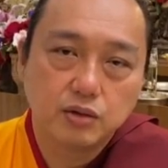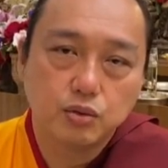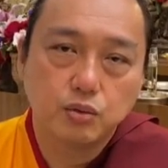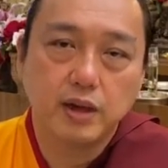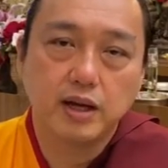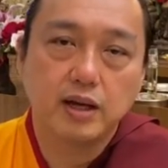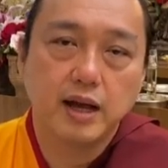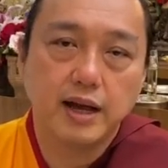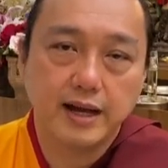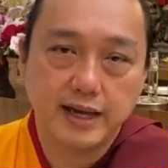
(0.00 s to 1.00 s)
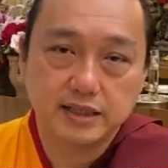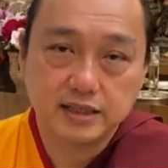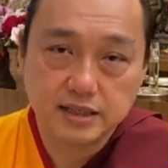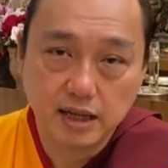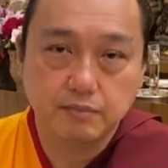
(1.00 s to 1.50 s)
together and
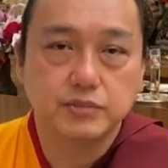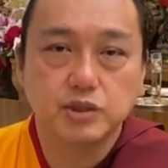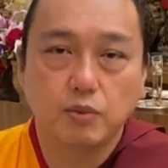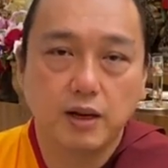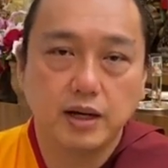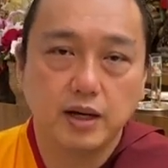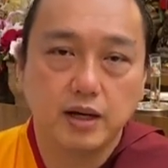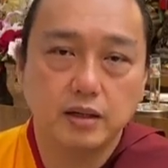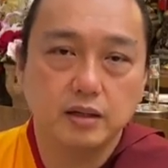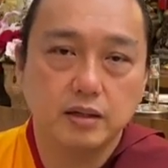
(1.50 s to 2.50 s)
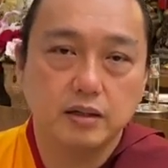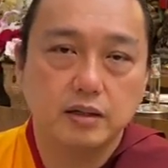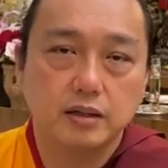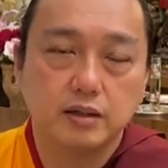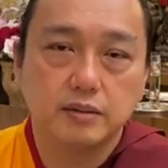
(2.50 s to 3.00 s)
accept one another,
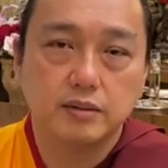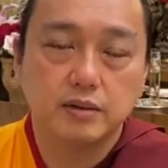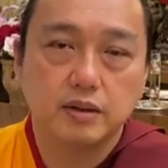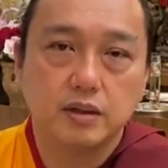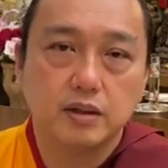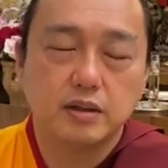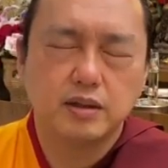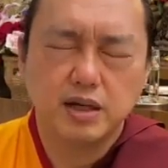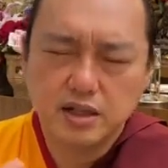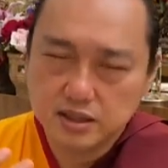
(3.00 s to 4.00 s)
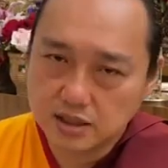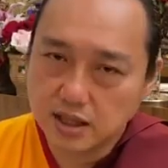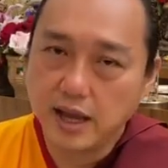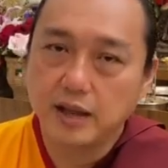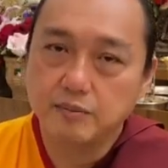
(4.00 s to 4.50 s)
that is
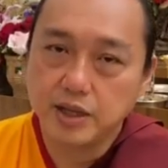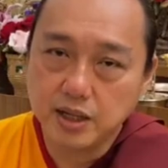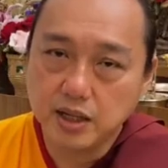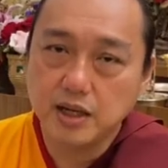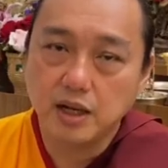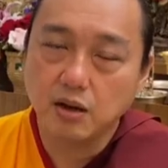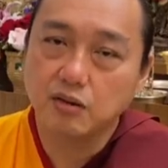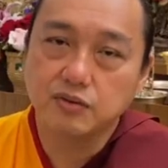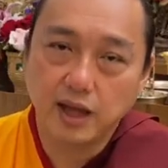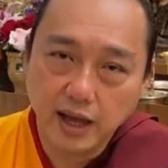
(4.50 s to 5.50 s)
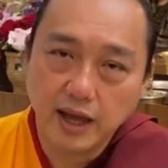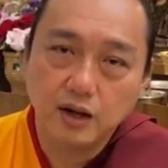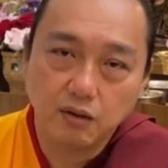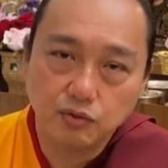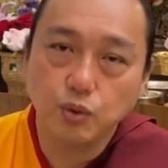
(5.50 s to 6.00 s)
the beginning of the end
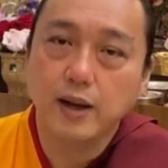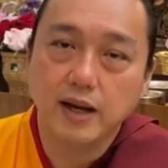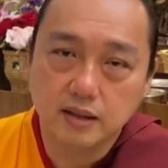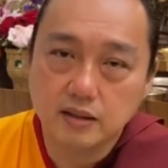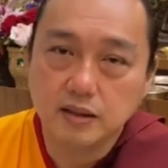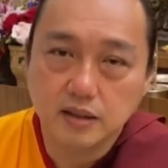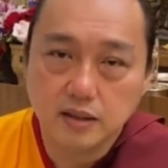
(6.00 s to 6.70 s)
of duality.